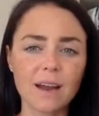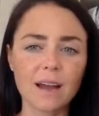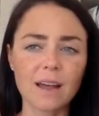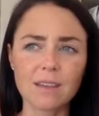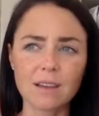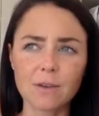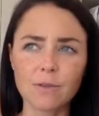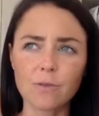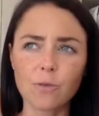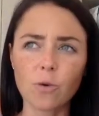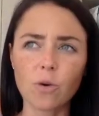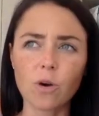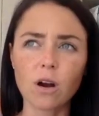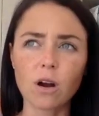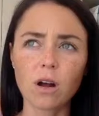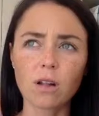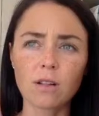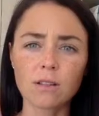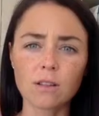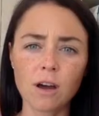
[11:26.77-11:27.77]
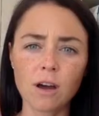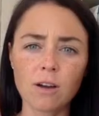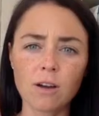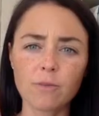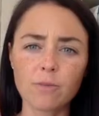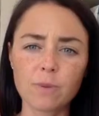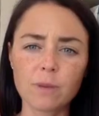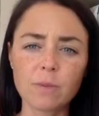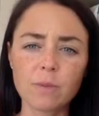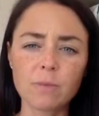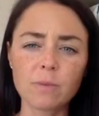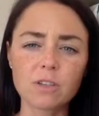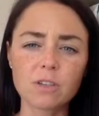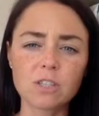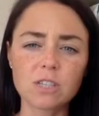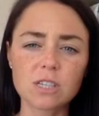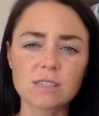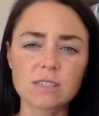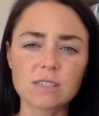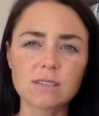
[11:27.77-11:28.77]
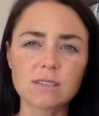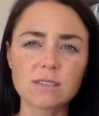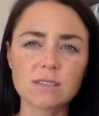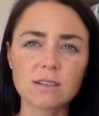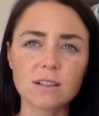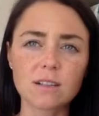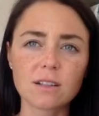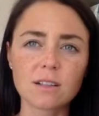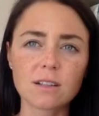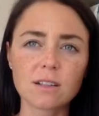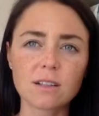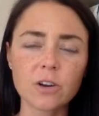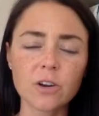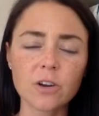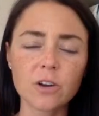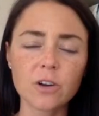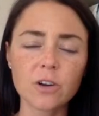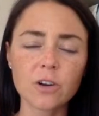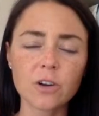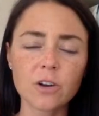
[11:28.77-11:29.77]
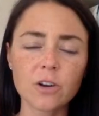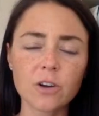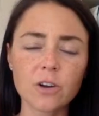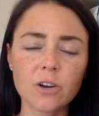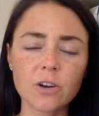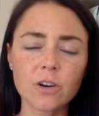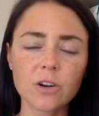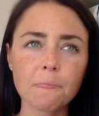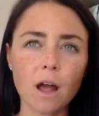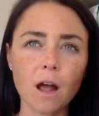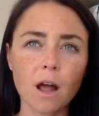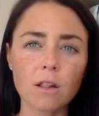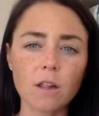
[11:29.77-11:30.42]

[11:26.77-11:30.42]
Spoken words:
But I think for a lot of people, just learning